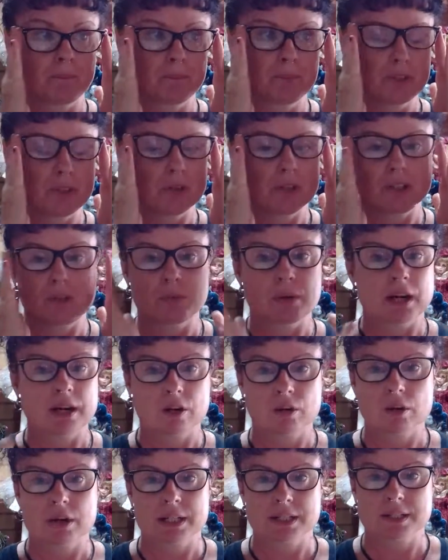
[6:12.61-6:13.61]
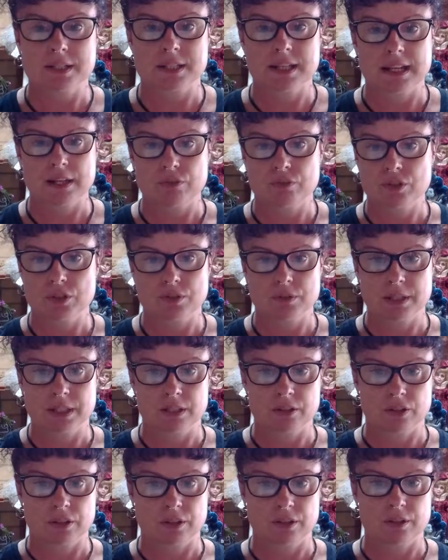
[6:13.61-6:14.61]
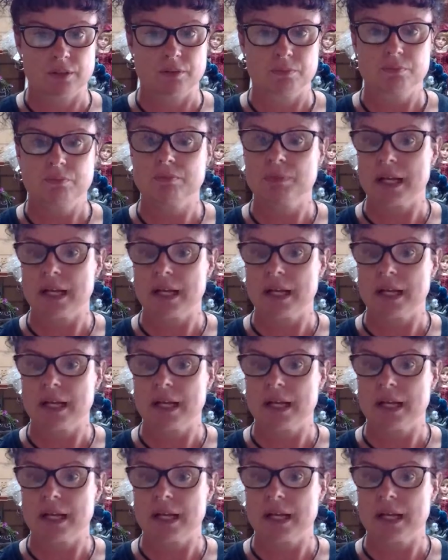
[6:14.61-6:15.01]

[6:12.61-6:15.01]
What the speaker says: you are quite safe doing the